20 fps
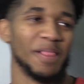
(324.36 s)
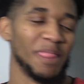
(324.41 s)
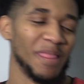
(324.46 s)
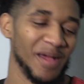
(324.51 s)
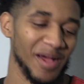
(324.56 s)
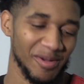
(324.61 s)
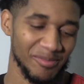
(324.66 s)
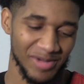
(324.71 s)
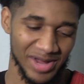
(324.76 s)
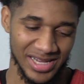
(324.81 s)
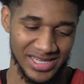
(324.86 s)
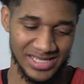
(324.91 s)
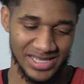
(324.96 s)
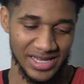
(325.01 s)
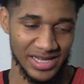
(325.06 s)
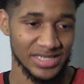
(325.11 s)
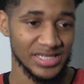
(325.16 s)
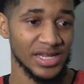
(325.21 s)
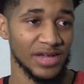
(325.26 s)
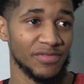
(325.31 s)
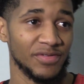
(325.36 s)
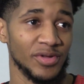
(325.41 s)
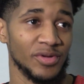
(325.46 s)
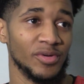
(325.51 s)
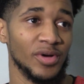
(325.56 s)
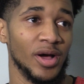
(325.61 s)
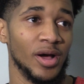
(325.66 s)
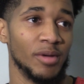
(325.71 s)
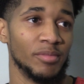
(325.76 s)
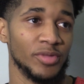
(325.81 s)
No, but he's
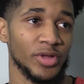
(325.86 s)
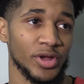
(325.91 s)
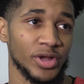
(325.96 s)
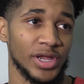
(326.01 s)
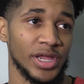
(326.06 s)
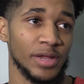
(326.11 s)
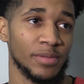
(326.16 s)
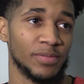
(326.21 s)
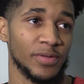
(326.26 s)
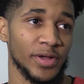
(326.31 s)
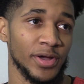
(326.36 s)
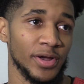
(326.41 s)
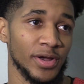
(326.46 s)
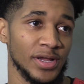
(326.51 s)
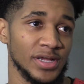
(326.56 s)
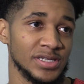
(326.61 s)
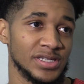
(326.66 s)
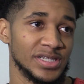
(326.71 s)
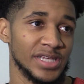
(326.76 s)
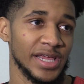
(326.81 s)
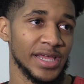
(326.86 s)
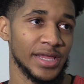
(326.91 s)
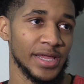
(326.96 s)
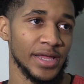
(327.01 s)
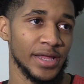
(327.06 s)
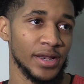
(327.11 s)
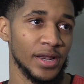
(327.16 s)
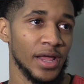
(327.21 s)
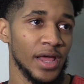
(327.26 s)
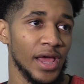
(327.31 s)
definitely their key player.
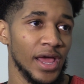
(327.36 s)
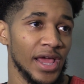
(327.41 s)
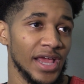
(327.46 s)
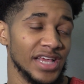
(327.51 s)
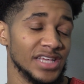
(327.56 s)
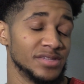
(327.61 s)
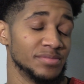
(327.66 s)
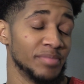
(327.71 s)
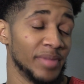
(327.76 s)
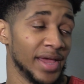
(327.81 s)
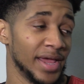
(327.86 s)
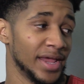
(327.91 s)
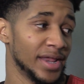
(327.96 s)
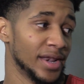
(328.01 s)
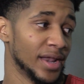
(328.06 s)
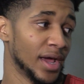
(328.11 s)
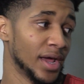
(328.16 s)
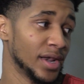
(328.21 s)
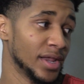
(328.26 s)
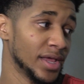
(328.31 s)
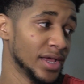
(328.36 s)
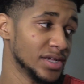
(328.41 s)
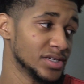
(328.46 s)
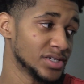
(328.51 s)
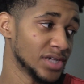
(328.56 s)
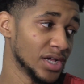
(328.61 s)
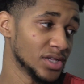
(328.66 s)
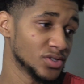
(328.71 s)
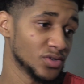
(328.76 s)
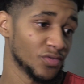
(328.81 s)
He's made 98
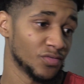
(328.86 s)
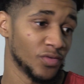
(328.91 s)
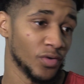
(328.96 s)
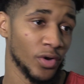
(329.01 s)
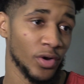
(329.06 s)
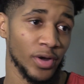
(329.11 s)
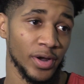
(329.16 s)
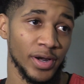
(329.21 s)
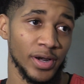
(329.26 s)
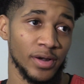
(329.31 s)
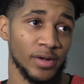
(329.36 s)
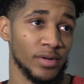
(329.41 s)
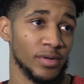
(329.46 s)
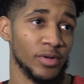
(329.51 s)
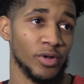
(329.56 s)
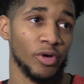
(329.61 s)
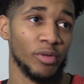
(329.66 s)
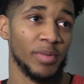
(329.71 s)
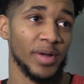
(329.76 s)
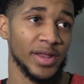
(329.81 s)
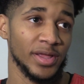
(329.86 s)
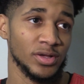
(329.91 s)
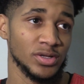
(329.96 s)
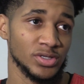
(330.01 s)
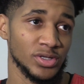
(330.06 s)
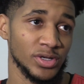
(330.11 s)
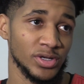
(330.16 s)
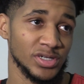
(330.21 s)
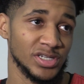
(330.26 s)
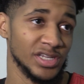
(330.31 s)
shots so far, and nobody
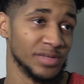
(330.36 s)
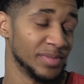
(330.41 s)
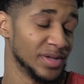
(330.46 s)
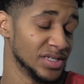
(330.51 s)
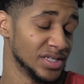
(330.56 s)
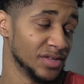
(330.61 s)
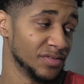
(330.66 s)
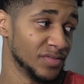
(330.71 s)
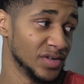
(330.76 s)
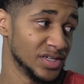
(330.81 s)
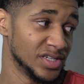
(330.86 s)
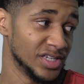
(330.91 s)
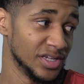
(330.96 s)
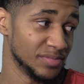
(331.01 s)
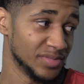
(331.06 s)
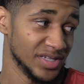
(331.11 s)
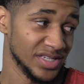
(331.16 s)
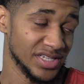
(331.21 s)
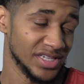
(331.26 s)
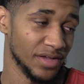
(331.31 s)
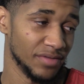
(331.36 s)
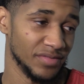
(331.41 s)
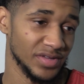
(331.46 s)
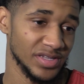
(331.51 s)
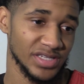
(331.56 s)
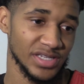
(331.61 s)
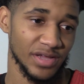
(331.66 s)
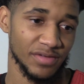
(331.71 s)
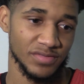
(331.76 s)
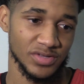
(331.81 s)
else on our team has even attempted
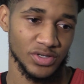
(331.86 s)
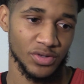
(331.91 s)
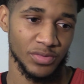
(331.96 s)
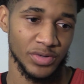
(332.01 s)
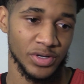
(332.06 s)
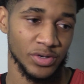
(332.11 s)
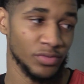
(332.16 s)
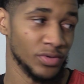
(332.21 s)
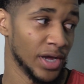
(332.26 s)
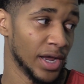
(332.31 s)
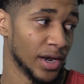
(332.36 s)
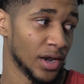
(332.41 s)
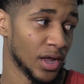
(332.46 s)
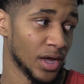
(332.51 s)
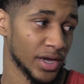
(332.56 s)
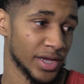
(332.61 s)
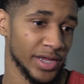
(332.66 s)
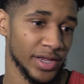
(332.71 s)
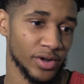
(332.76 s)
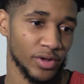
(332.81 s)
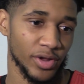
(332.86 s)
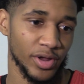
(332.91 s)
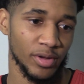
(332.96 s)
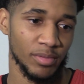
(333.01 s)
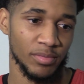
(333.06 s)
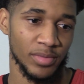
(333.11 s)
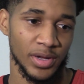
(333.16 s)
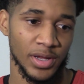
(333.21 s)
77. So we got to lock in on him.